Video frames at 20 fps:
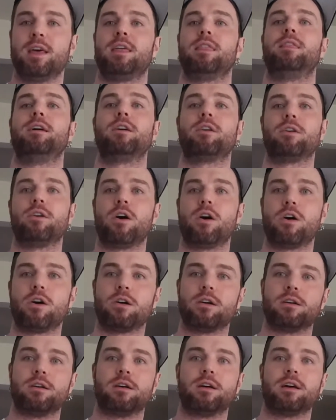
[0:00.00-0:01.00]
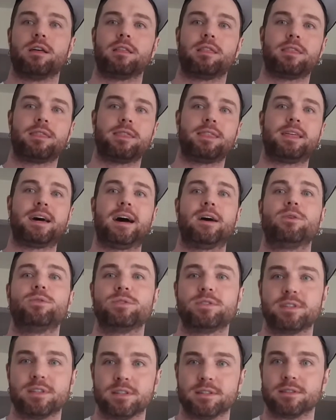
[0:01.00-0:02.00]
there are
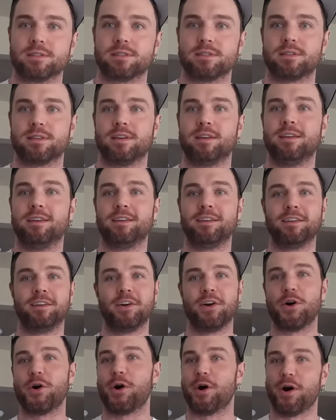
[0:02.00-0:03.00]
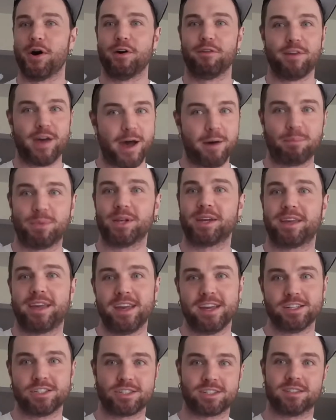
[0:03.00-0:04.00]
thousands of
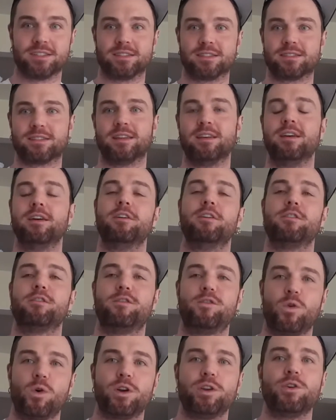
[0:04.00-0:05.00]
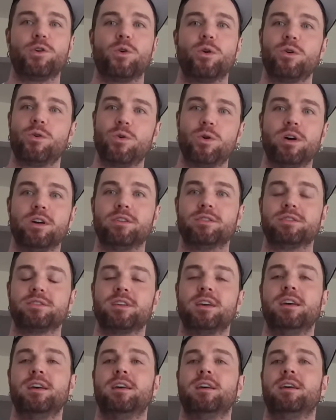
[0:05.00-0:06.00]
applications for your
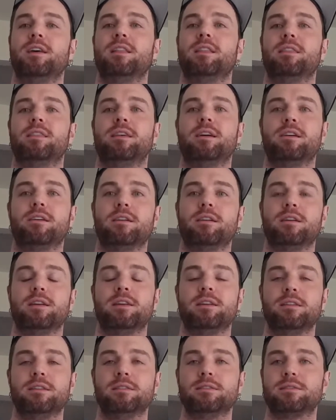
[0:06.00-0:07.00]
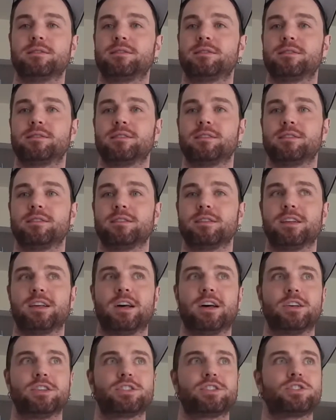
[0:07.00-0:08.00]
oils. There is
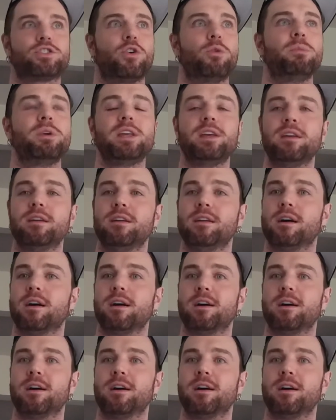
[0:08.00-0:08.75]
so many